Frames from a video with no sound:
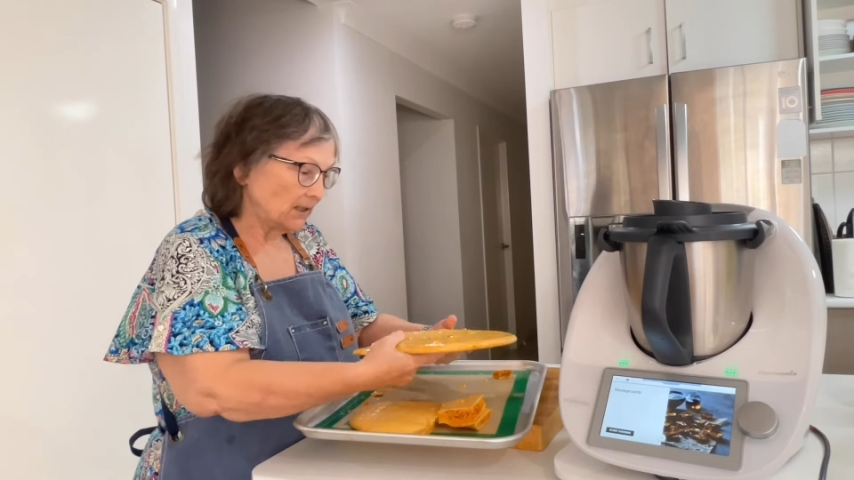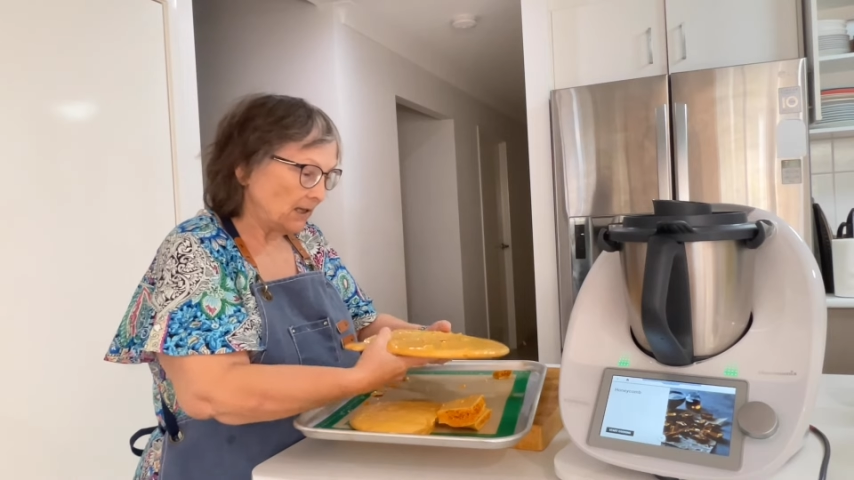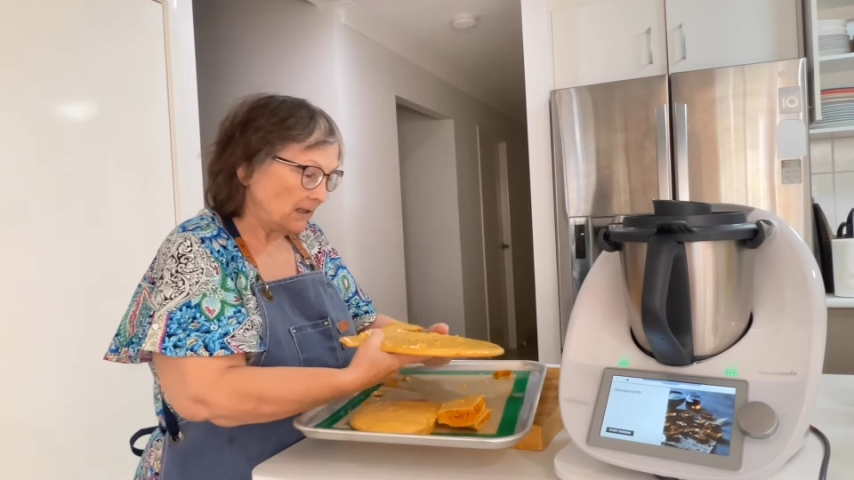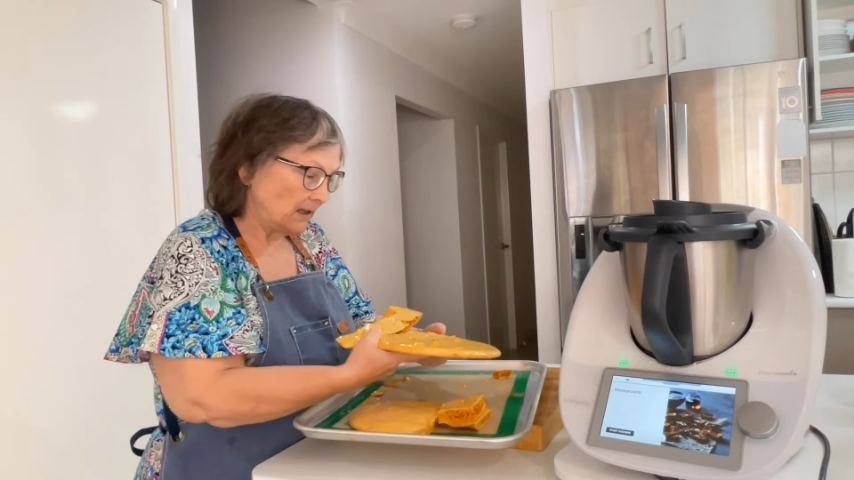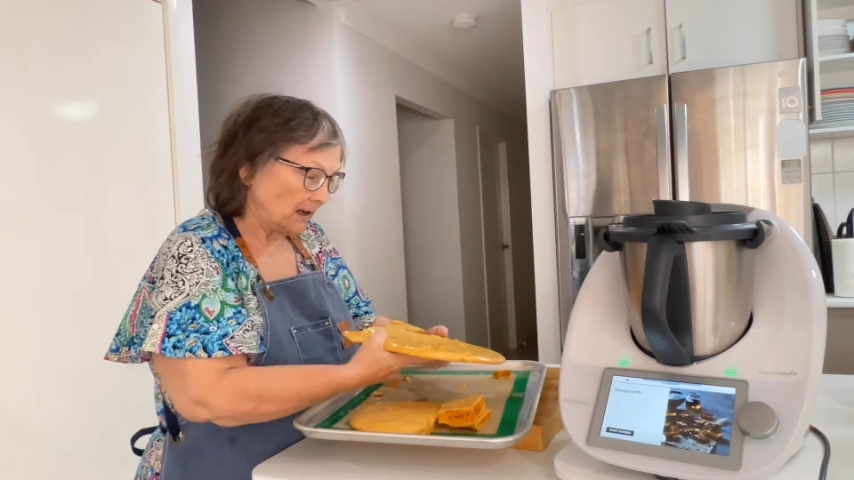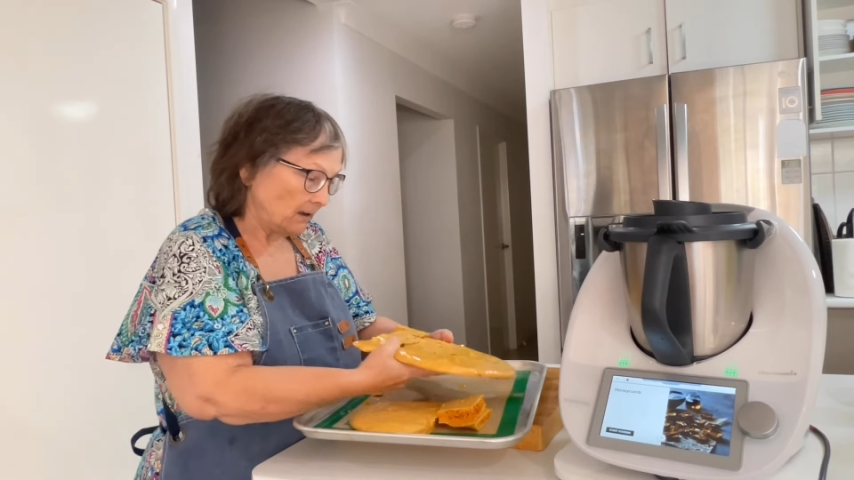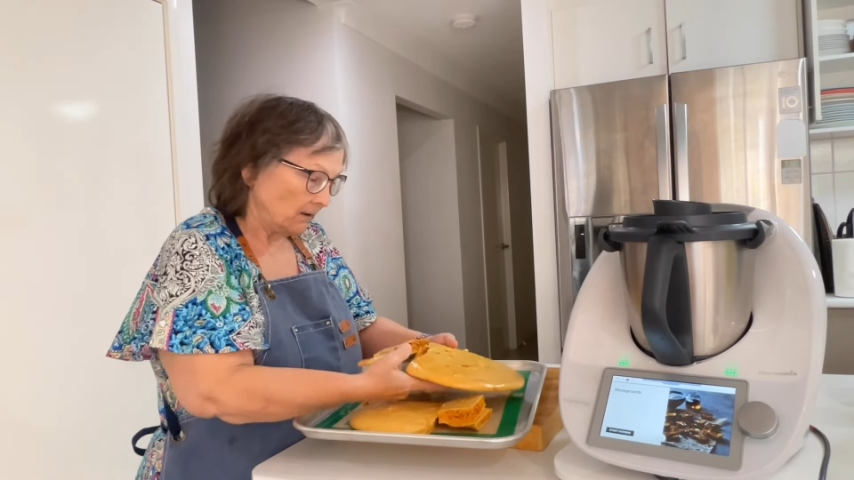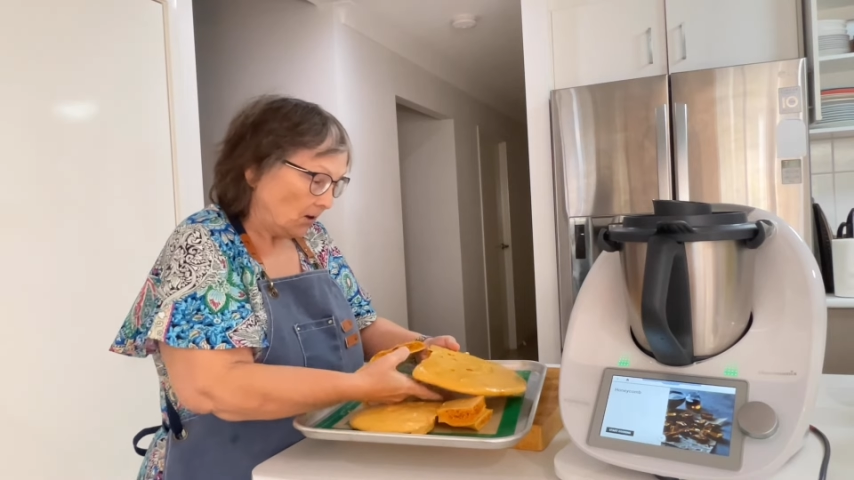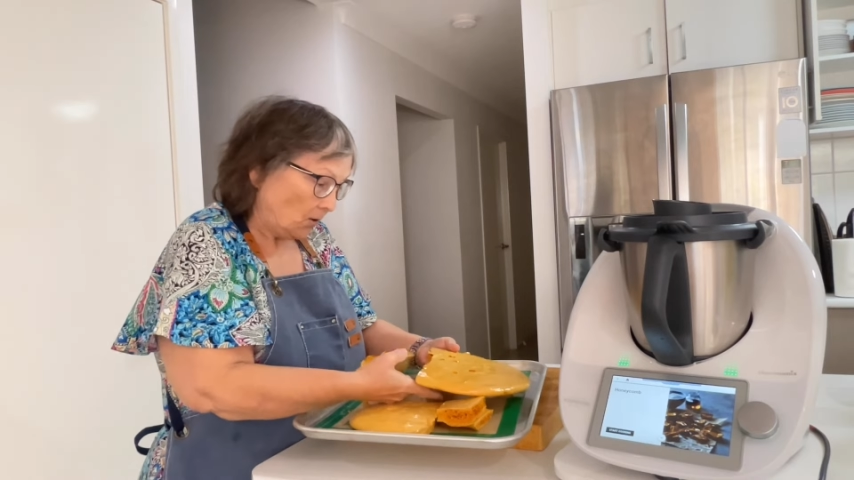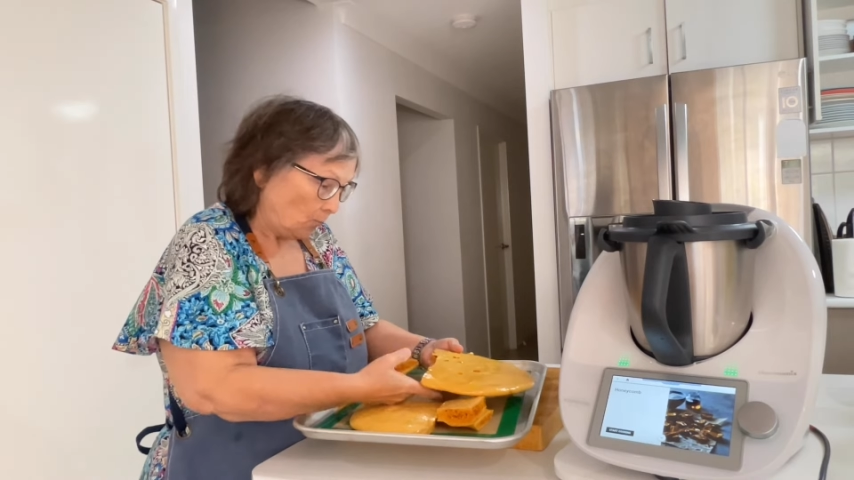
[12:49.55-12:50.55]
easier.
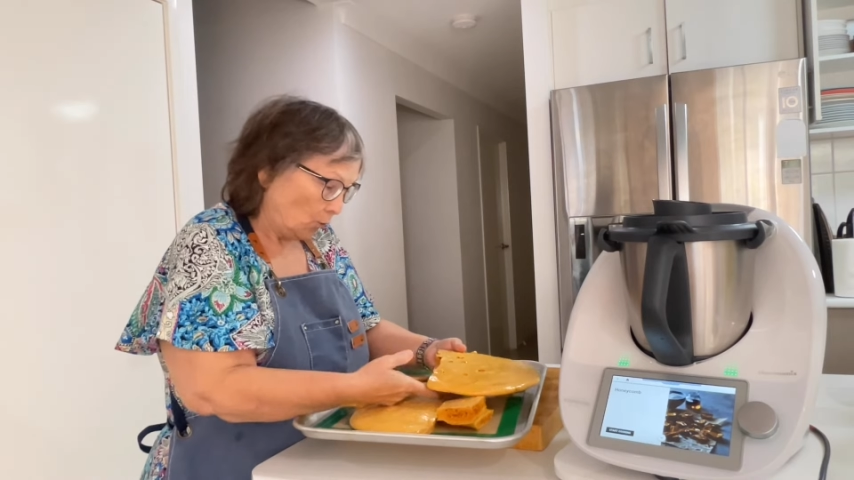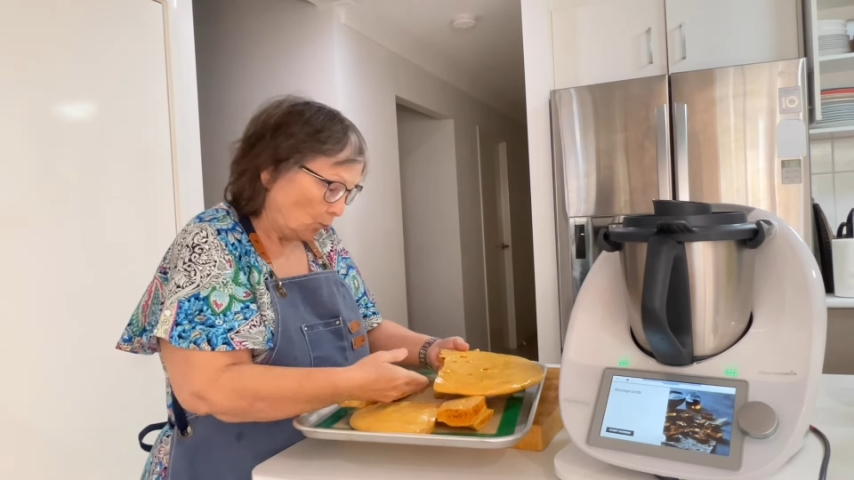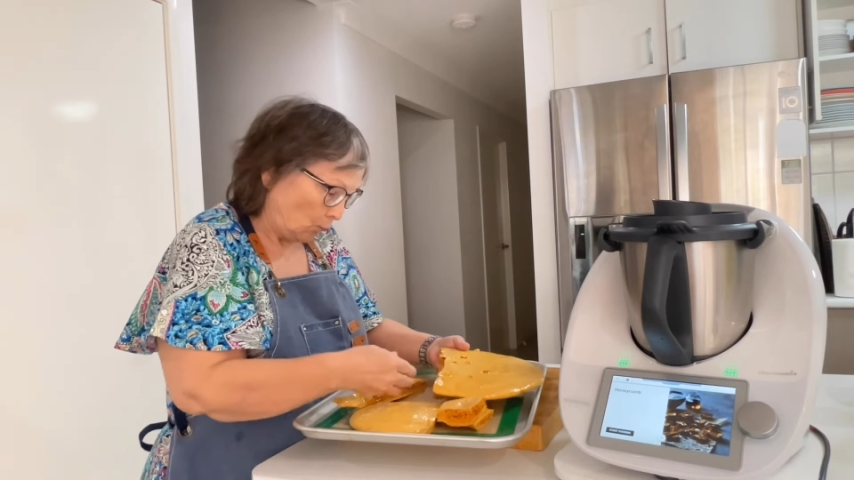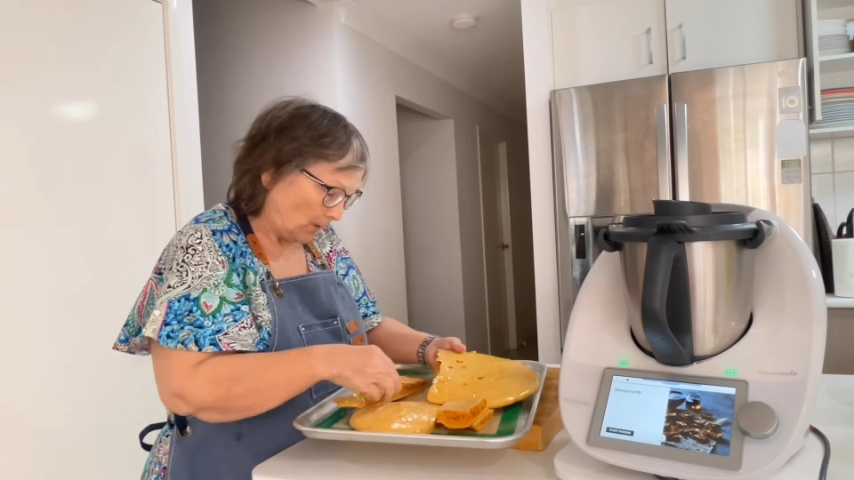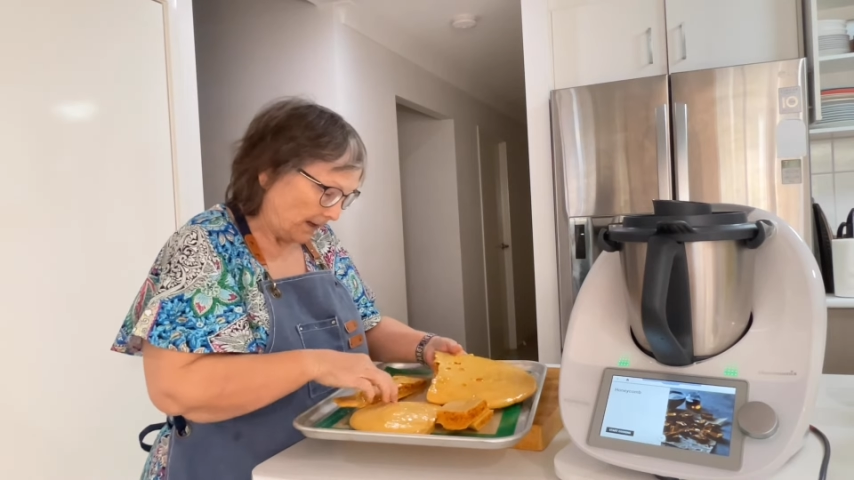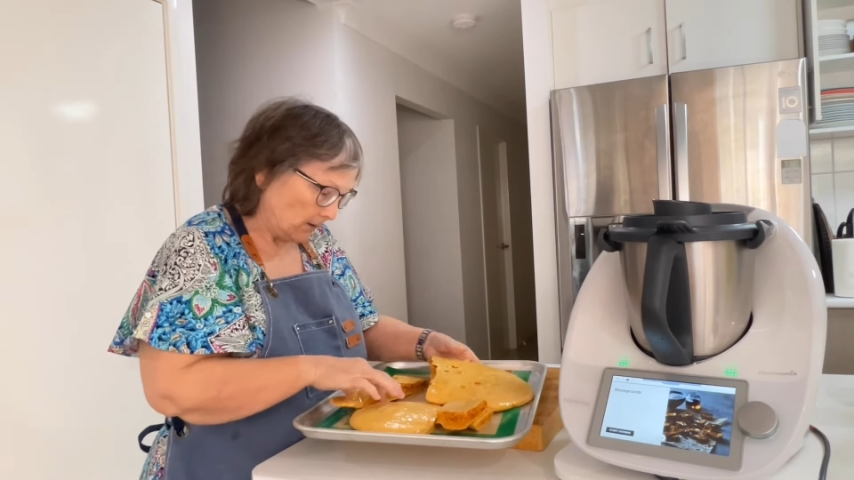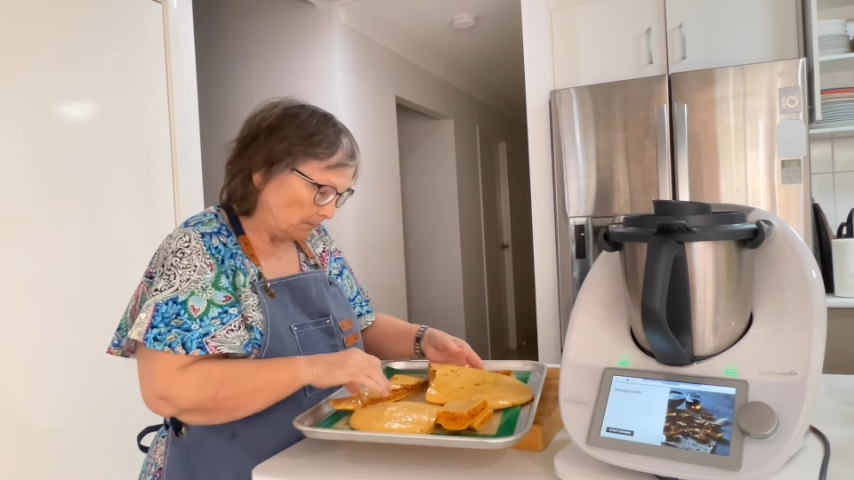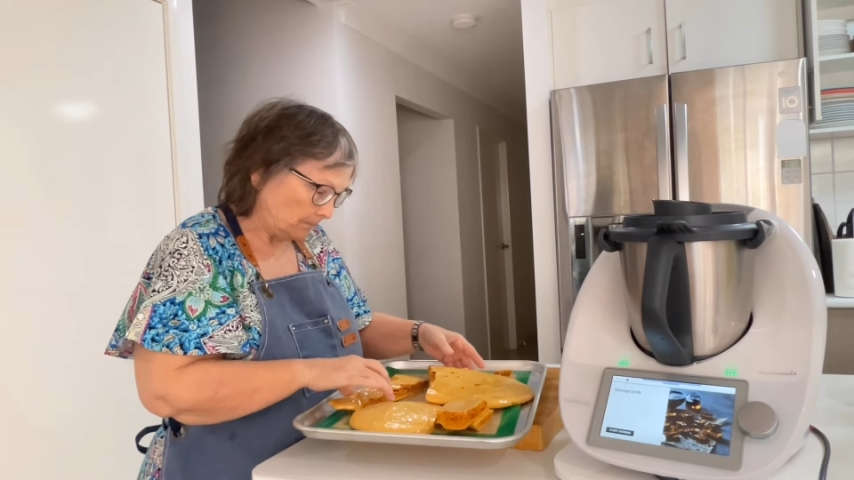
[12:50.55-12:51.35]
Oh, hang on.